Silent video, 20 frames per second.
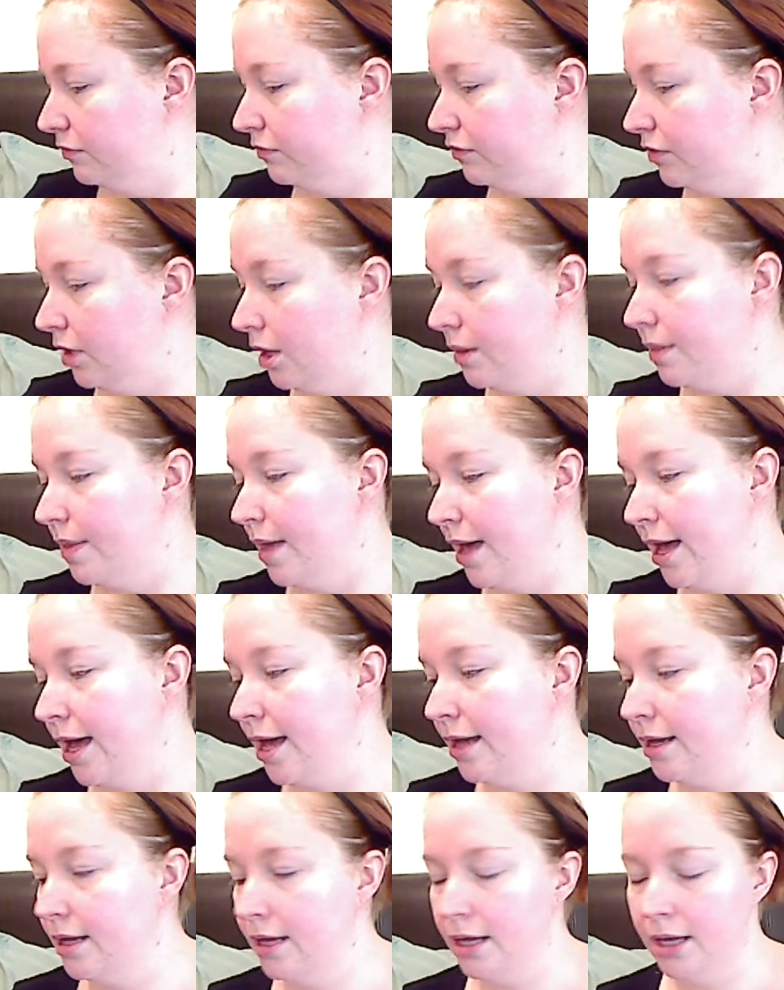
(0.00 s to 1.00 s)
Got that.
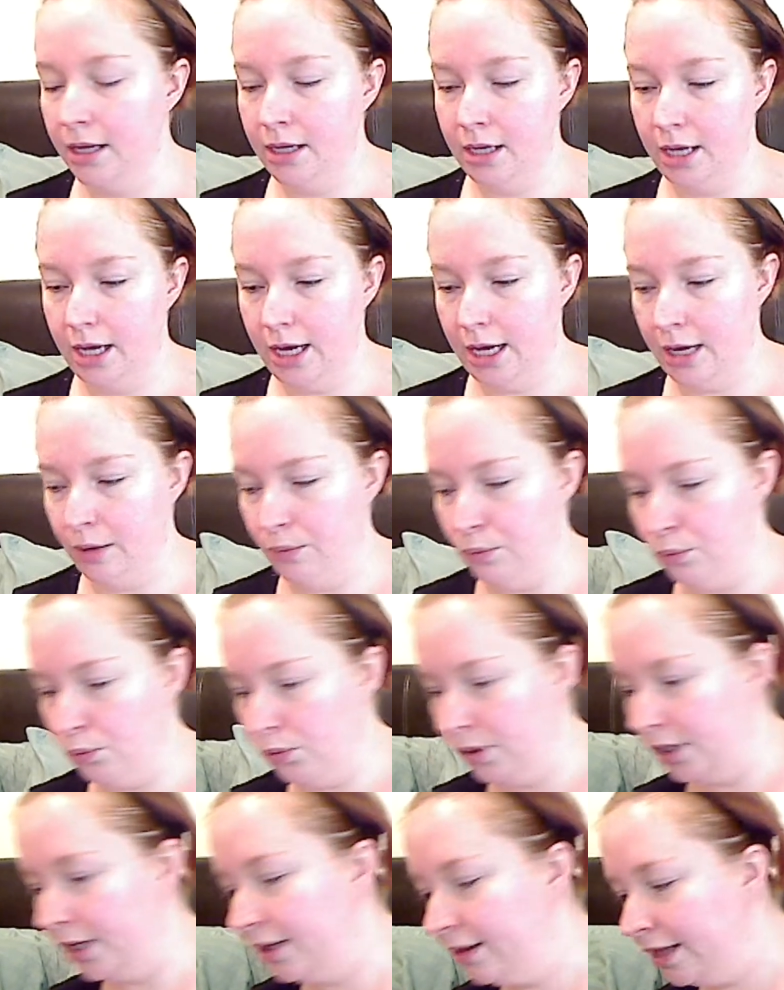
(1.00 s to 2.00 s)
And
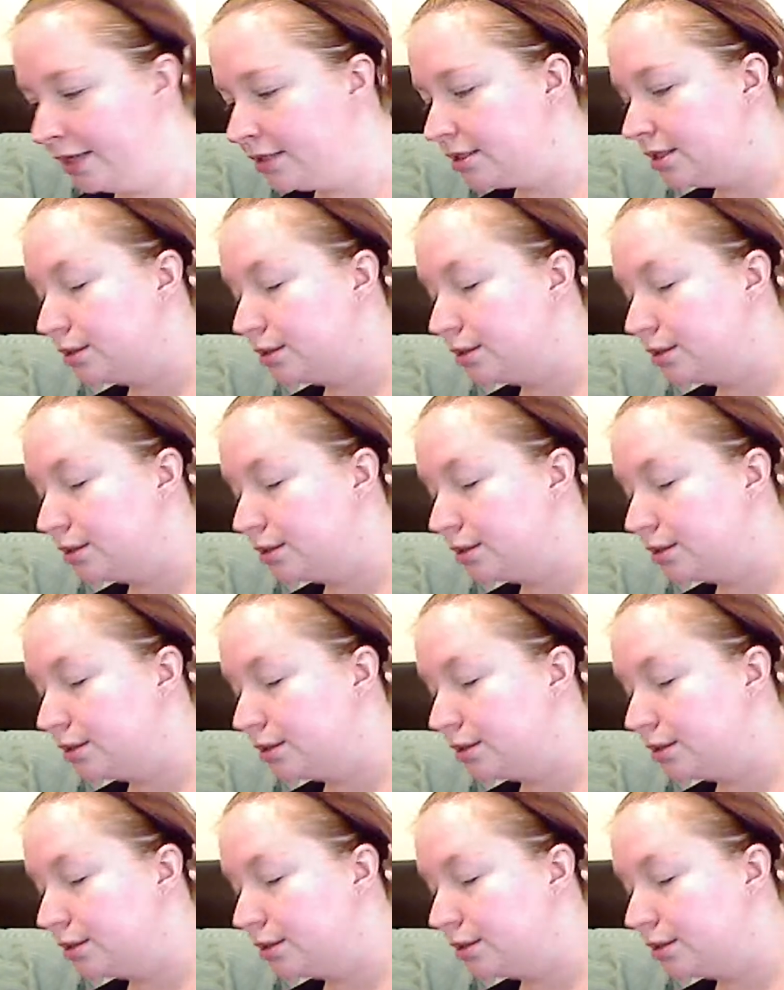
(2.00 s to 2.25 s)
what I like to